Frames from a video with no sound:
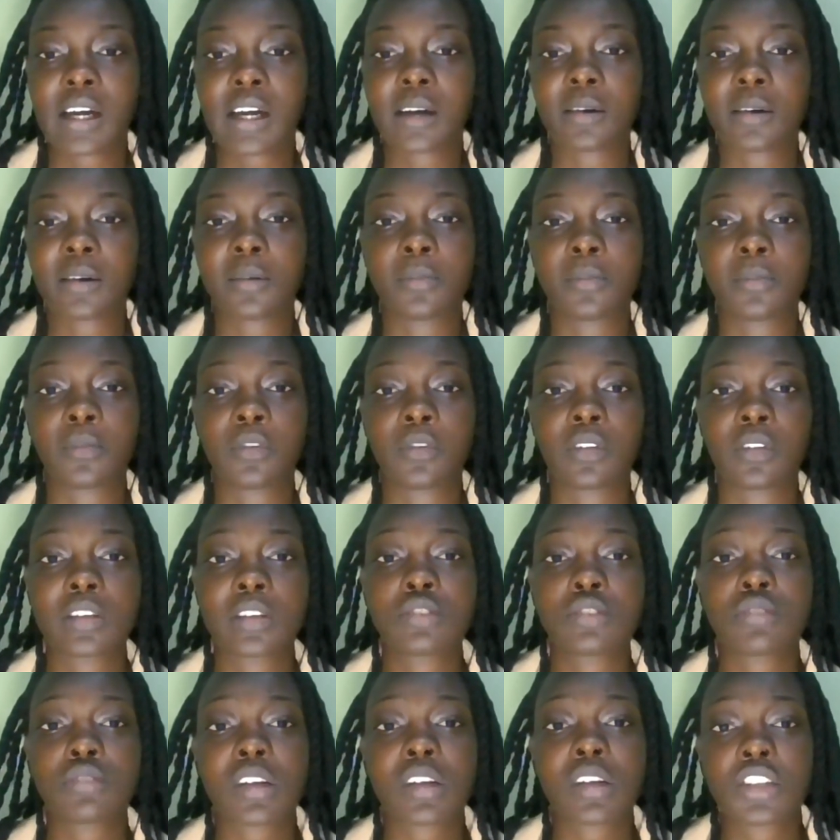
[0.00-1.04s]
um,
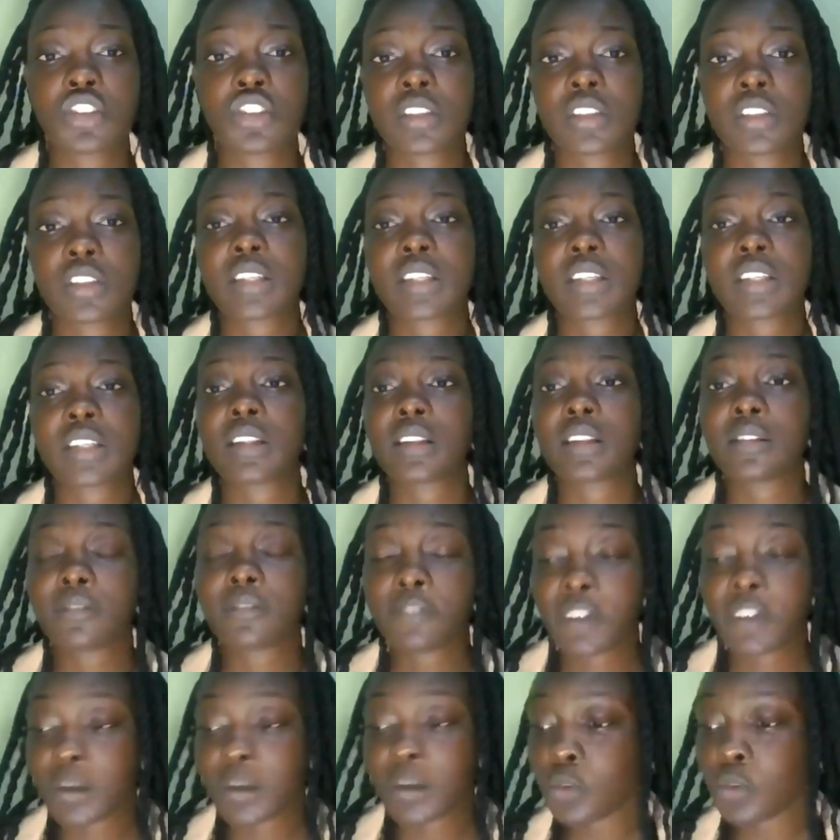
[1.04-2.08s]
strategies and the
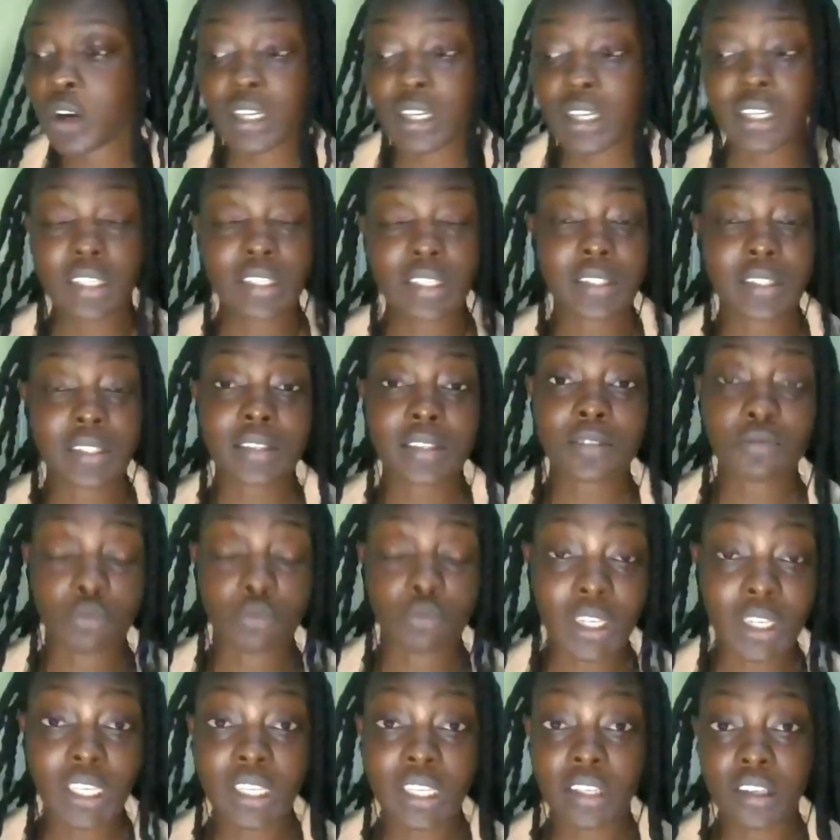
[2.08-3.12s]
framework is
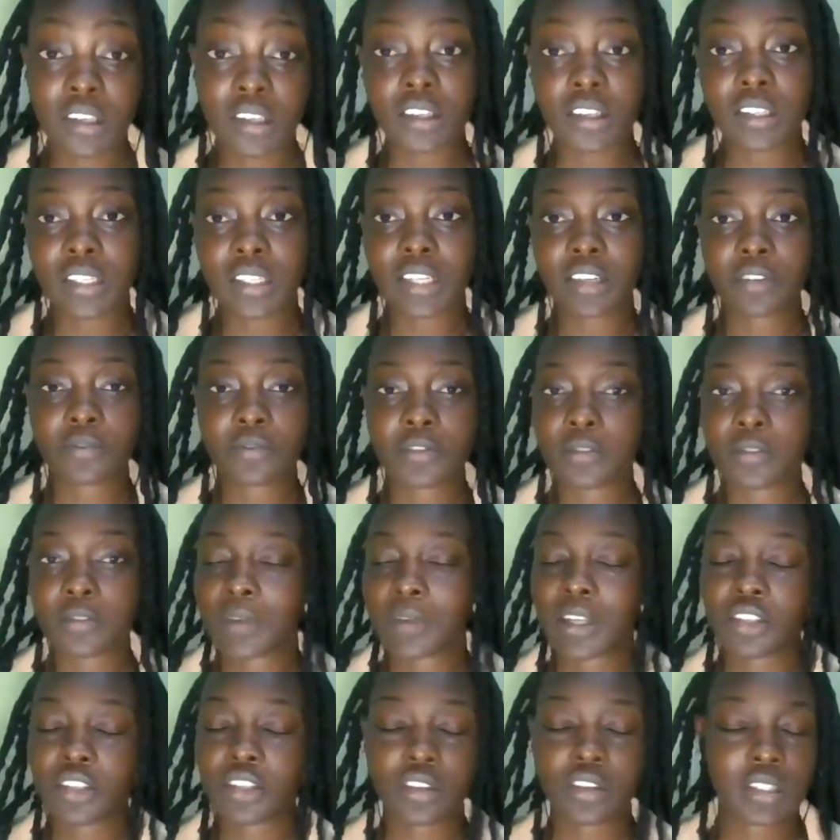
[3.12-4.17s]
really good and you've
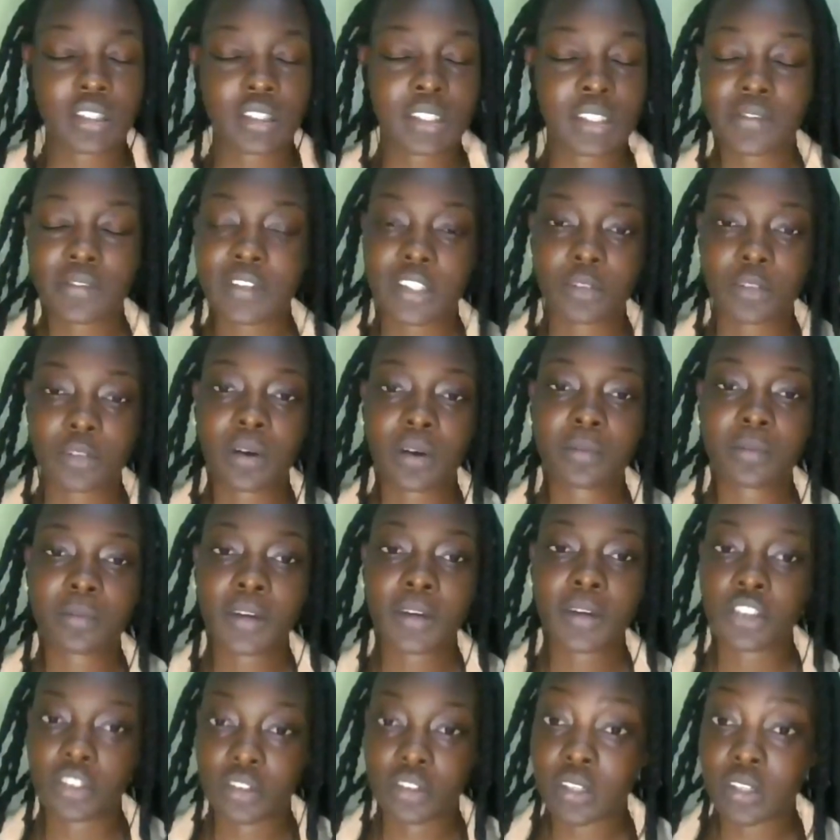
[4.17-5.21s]
mentioned it's 71
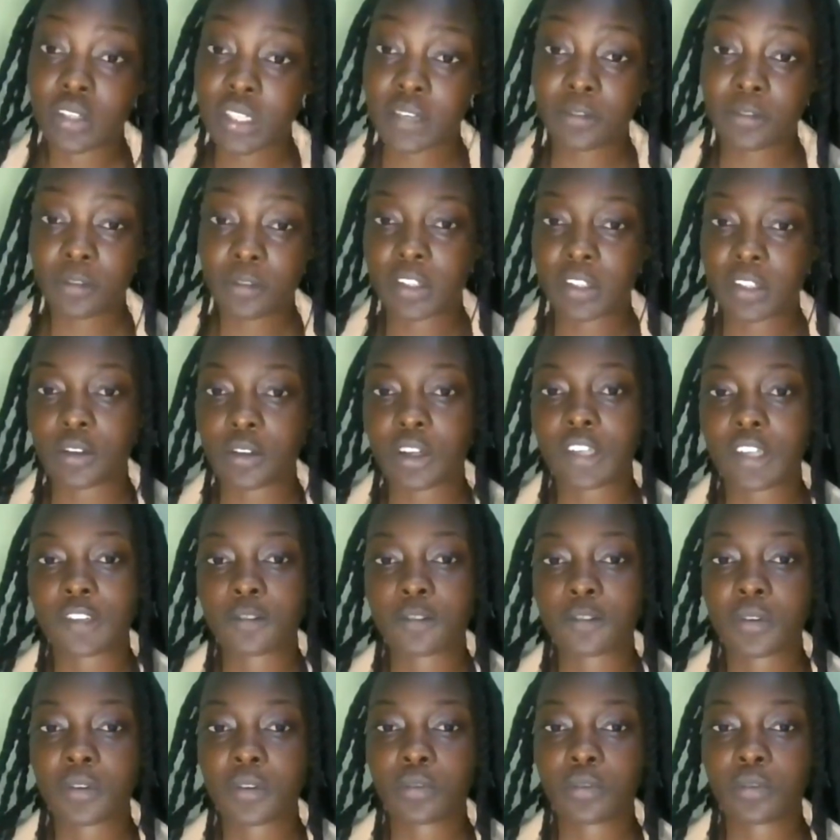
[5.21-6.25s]
pages not everyone is going to
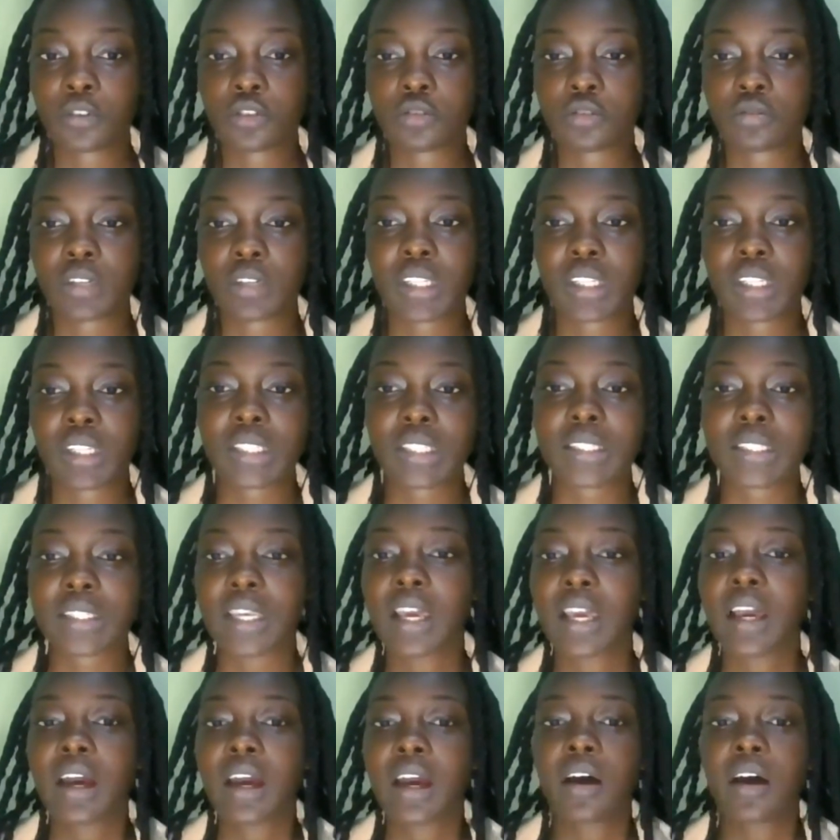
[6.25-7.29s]
be able to read this
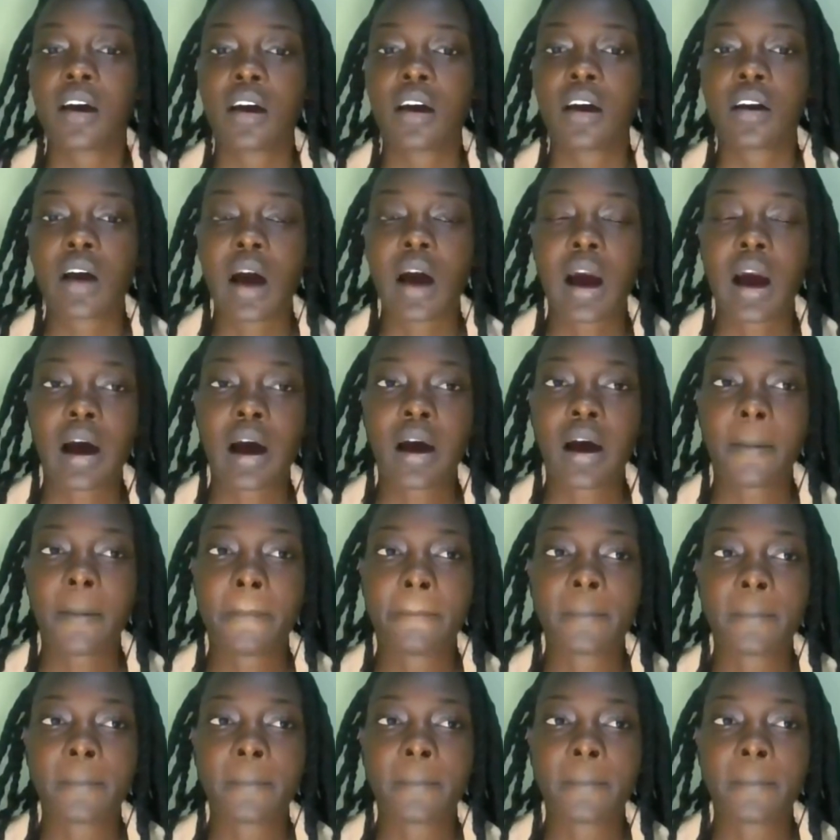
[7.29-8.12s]
um,